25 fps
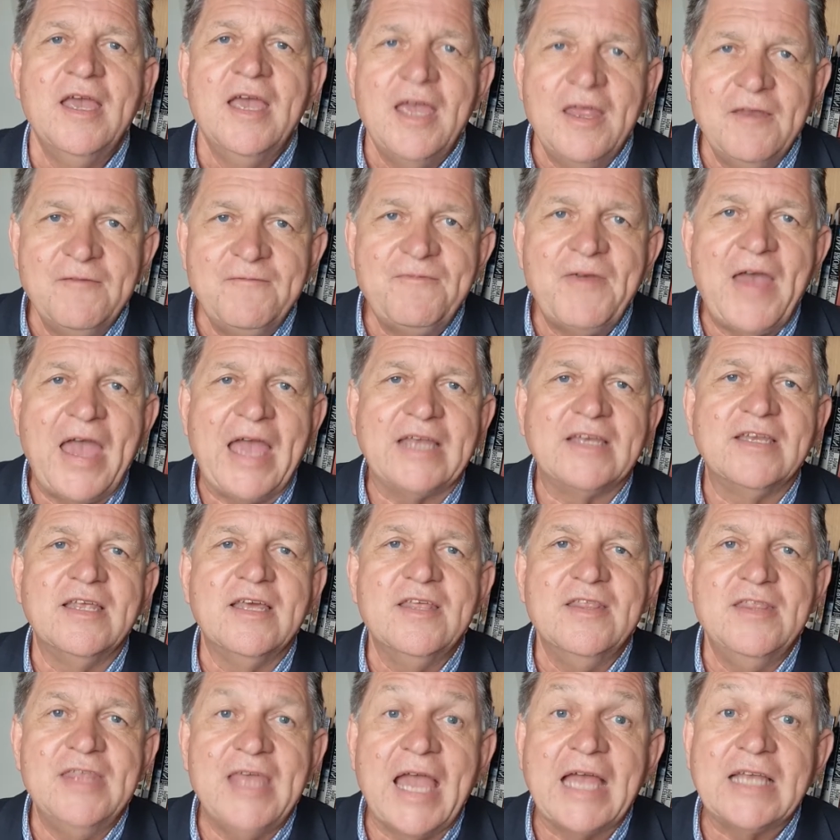In fact,
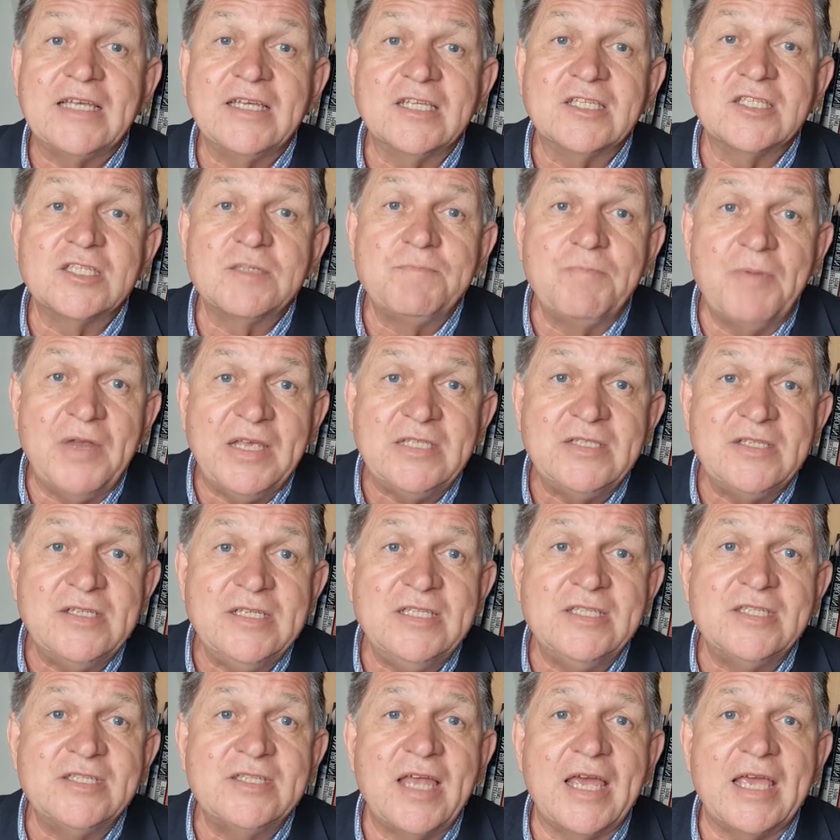the act
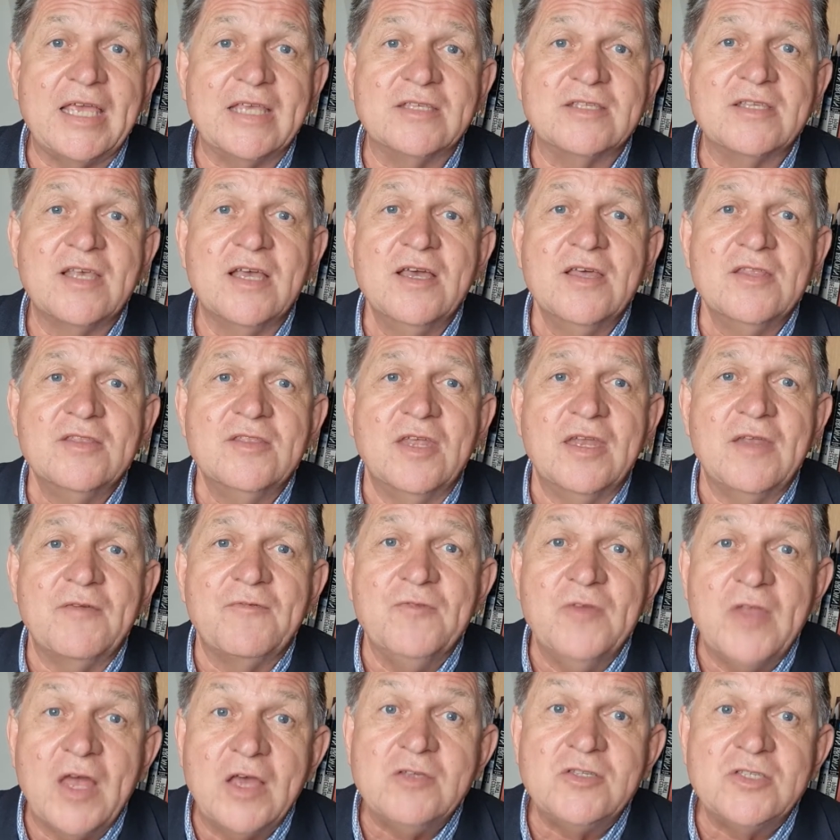expressly states that
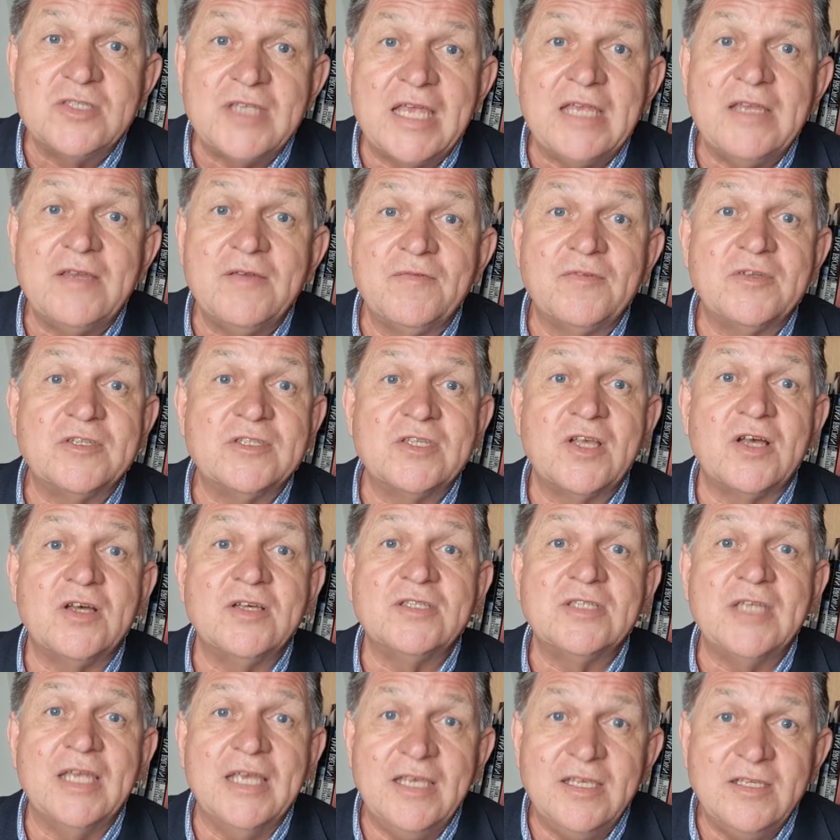if no state of
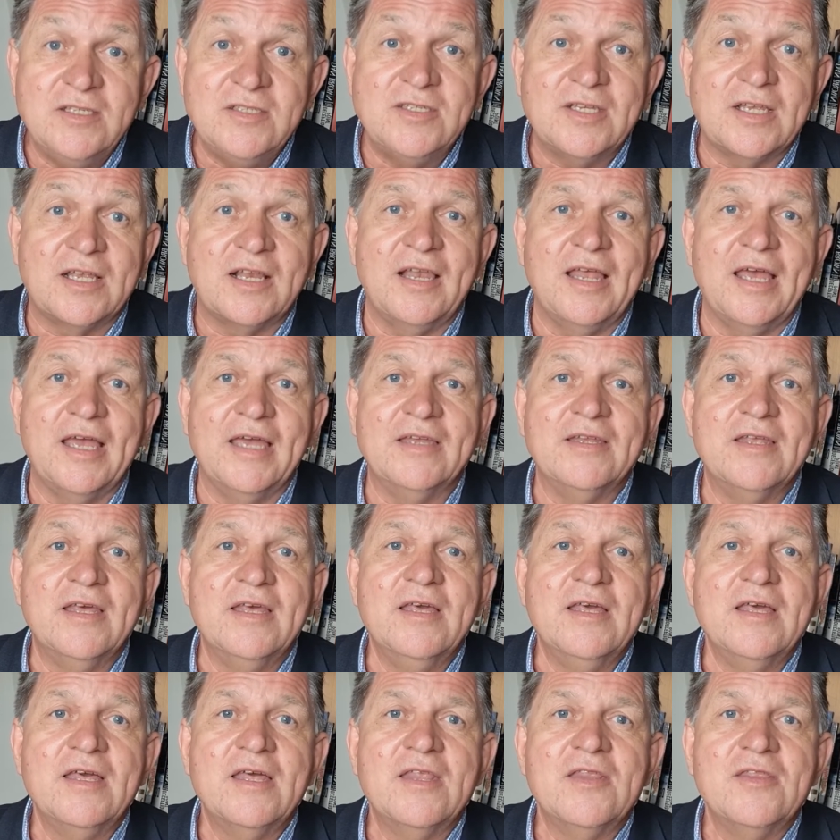disaster is declared,
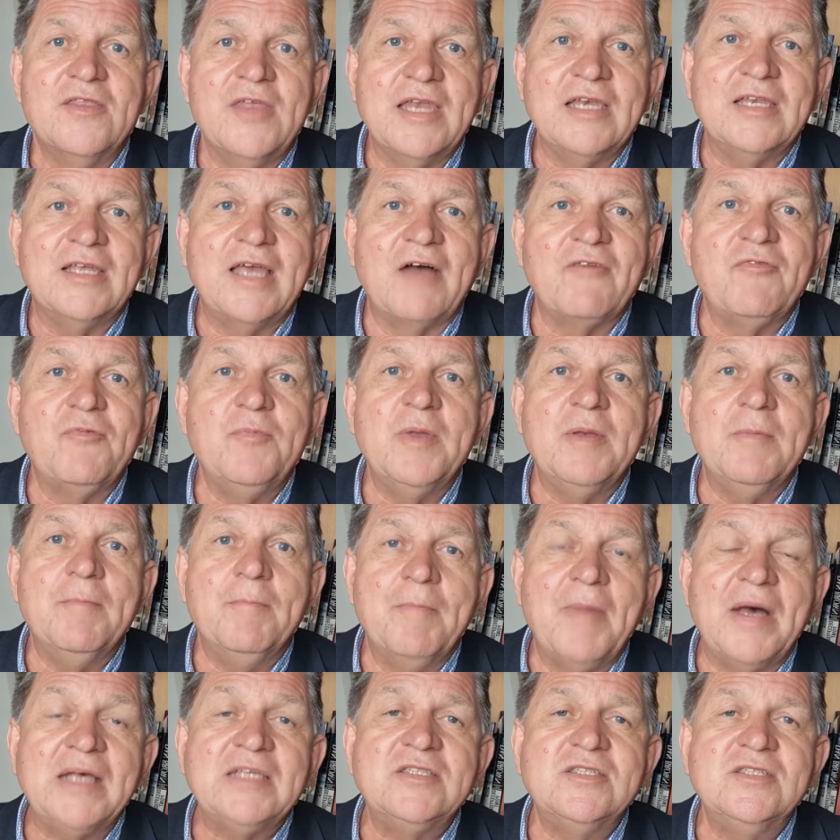then government
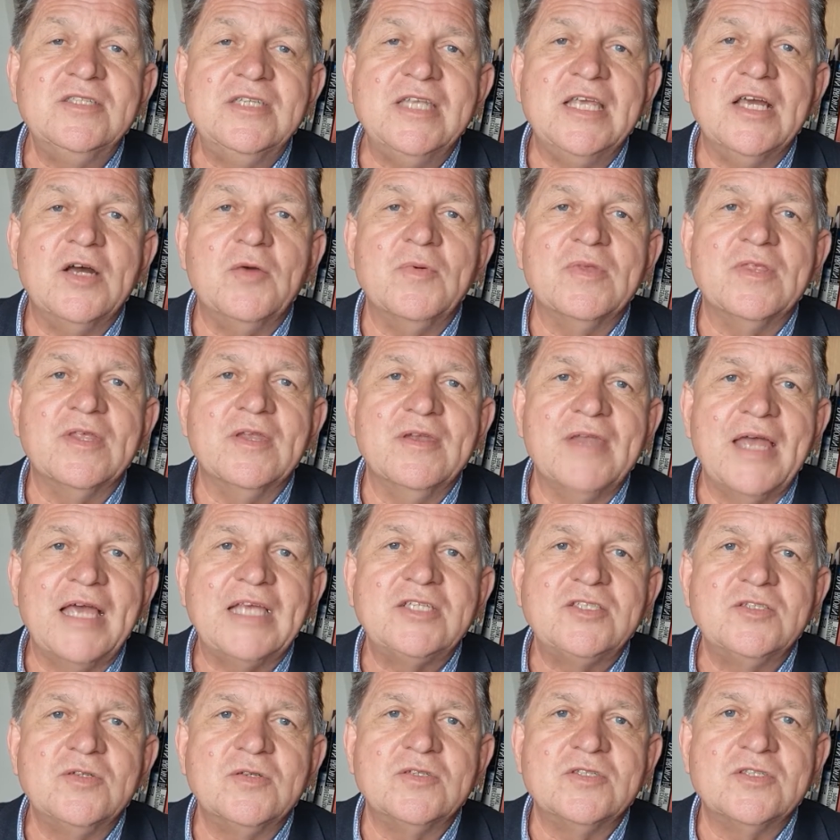must deal with a
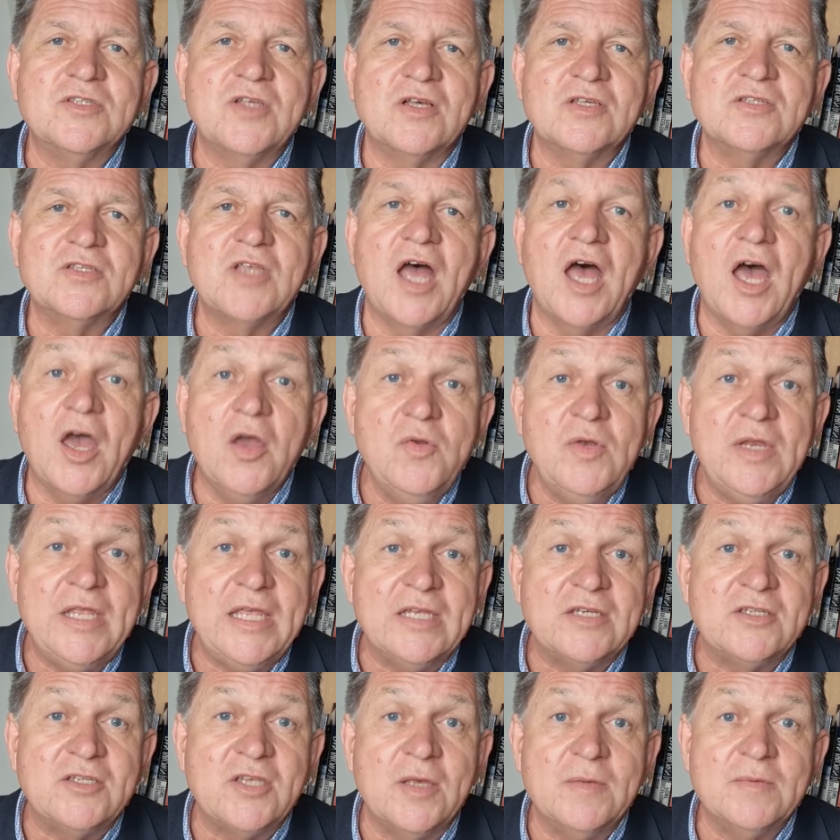national disaster only
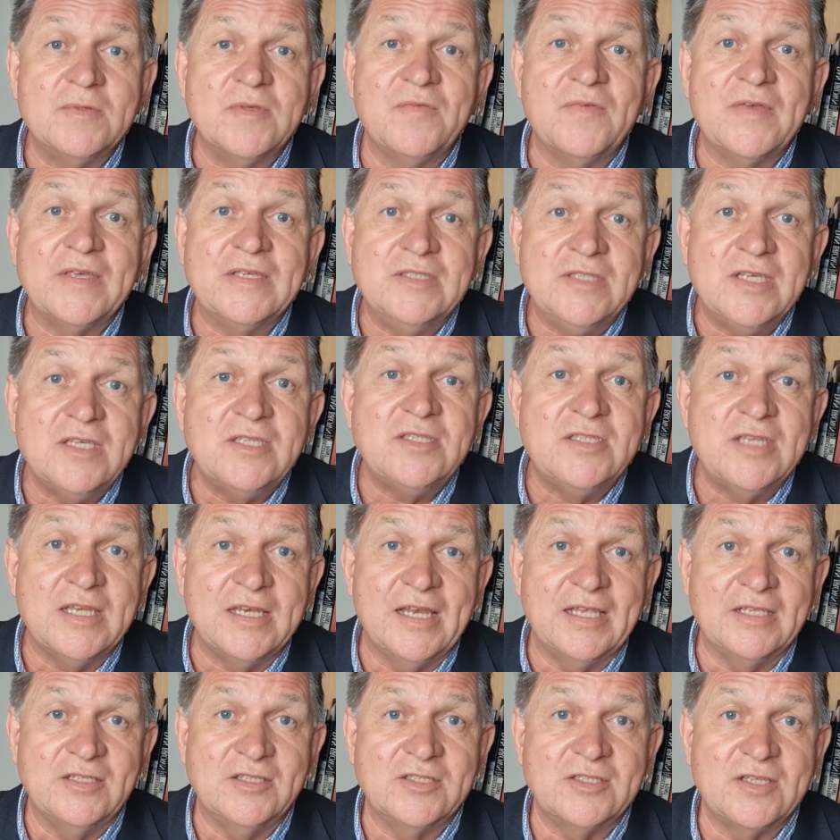in terms of existing
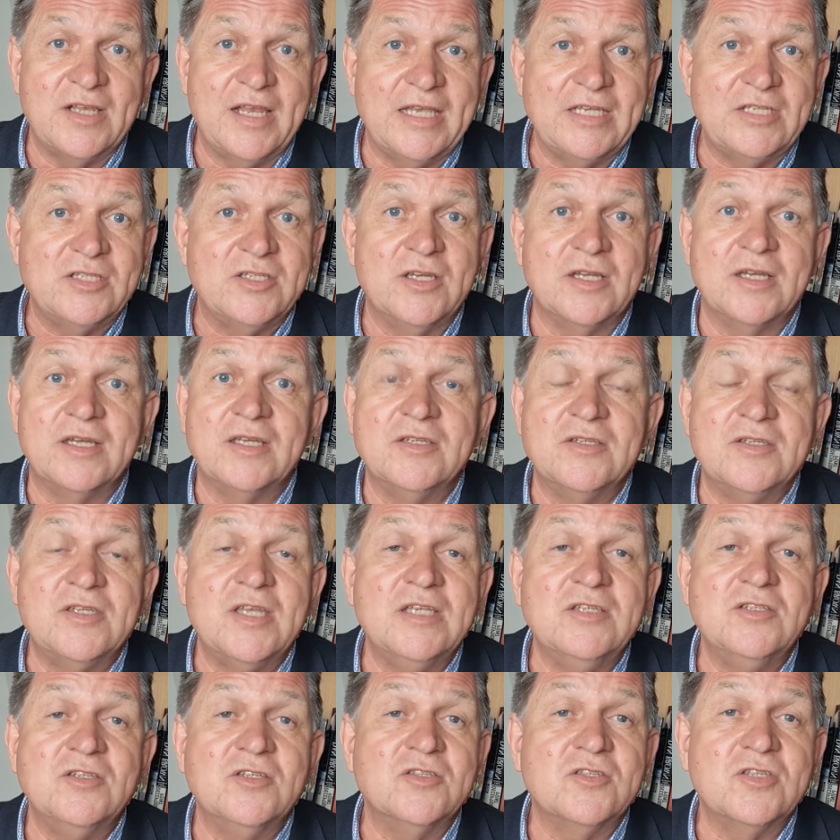legislation and
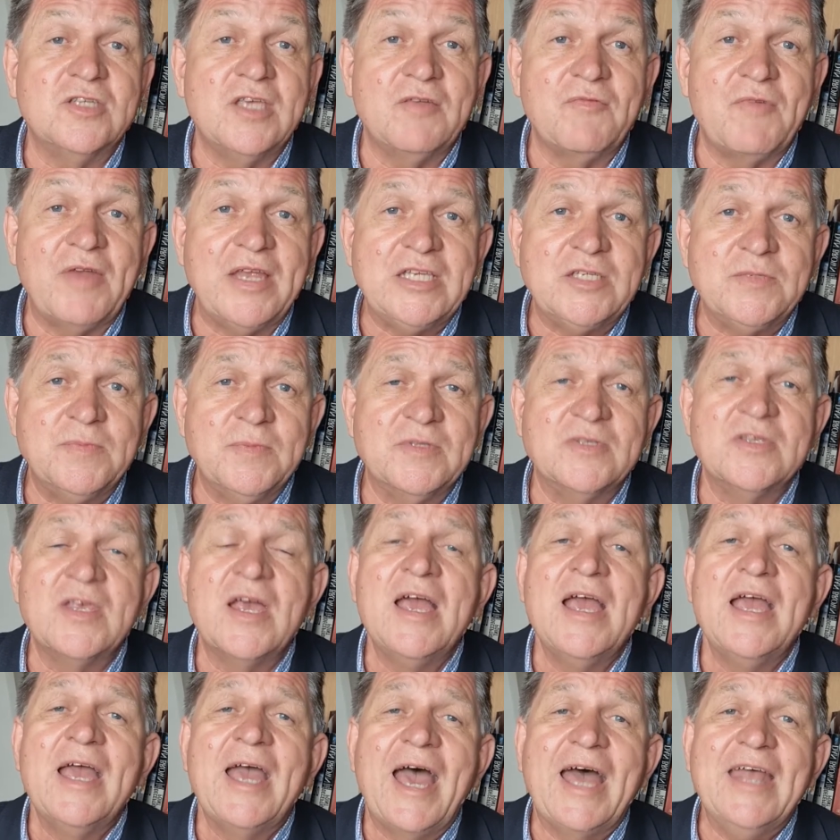contingency arrangements,
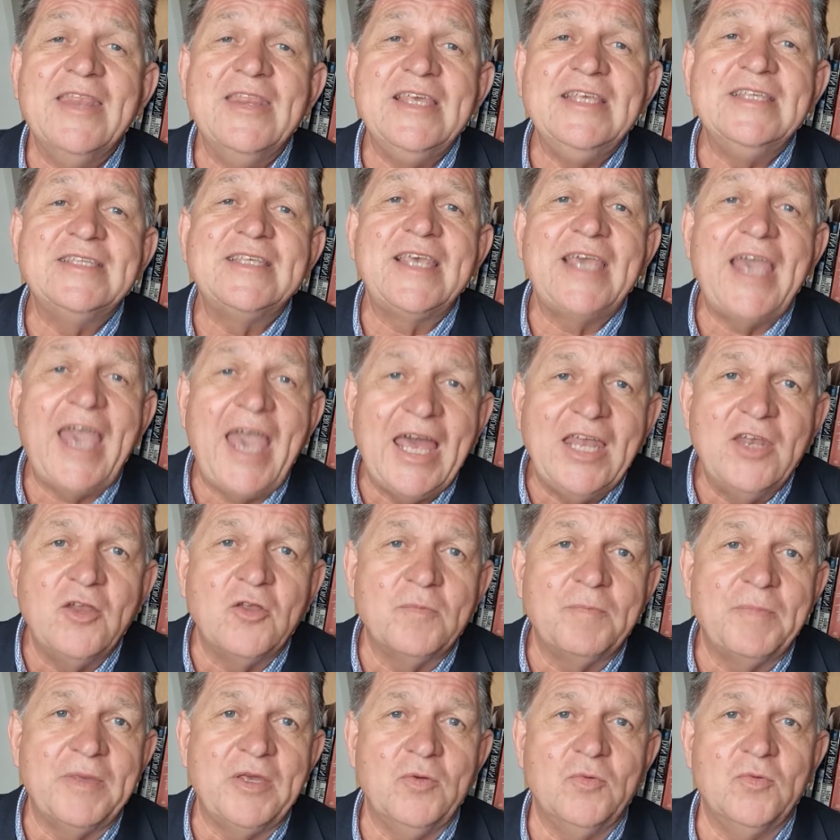and these
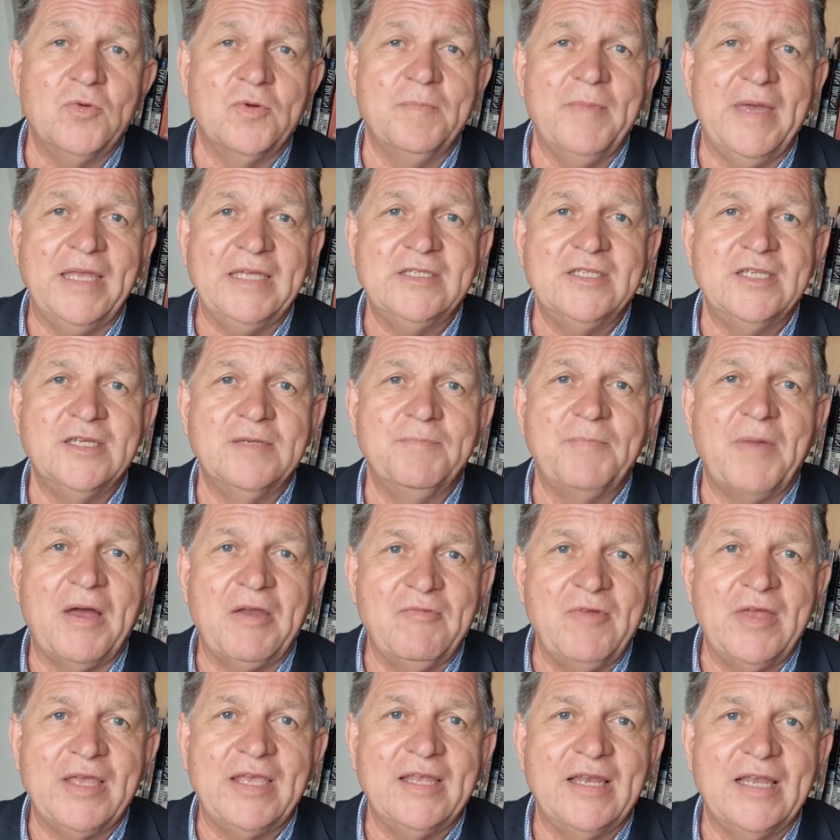cannot be augmented by
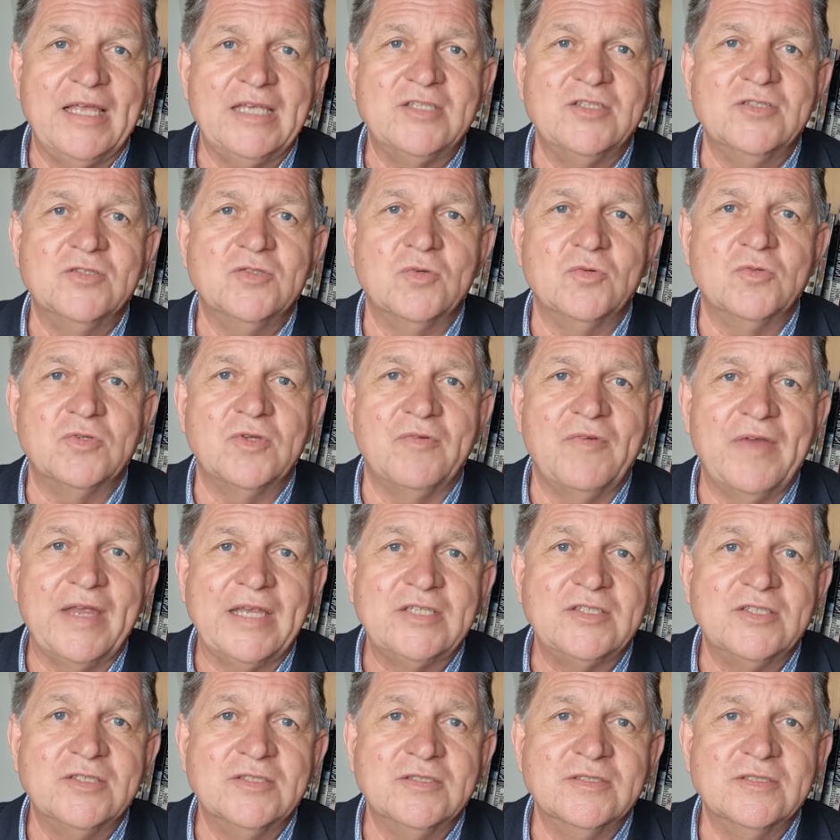regulations or
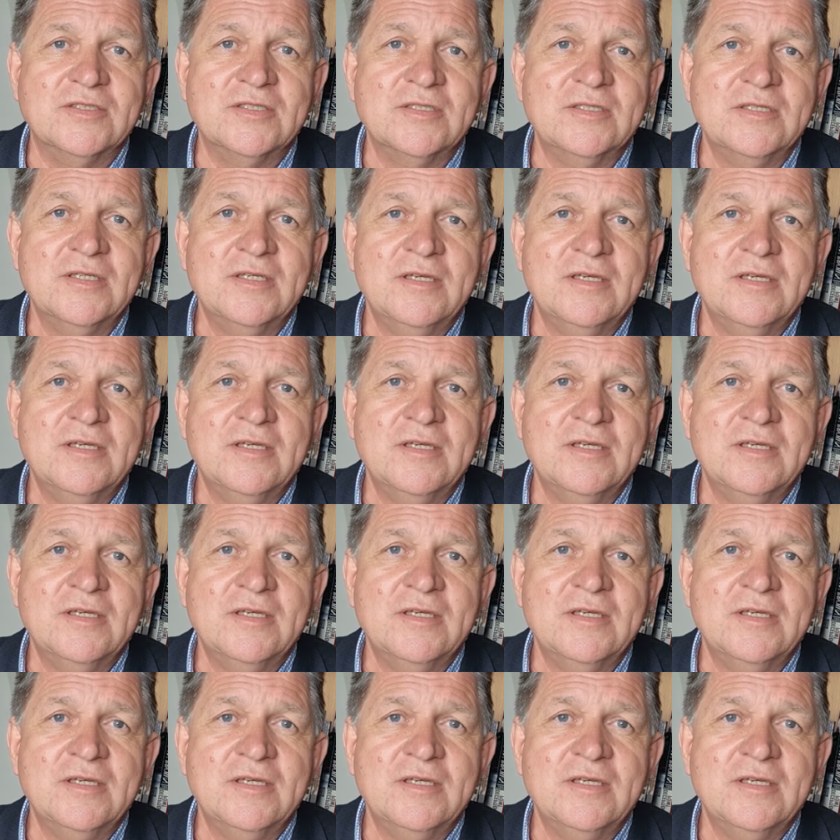directions.